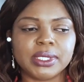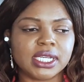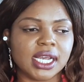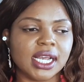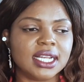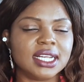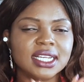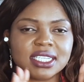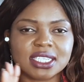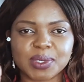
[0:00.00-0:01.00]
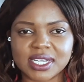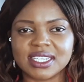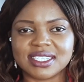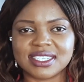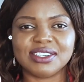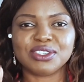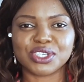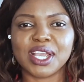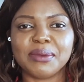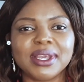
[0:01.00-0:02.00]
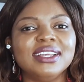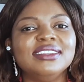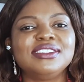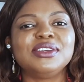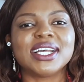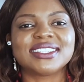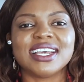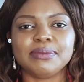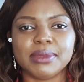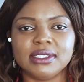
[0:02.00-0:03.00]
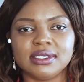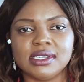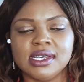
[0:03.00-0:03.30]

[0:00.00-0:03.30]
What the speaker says: Because your dream is your assignment.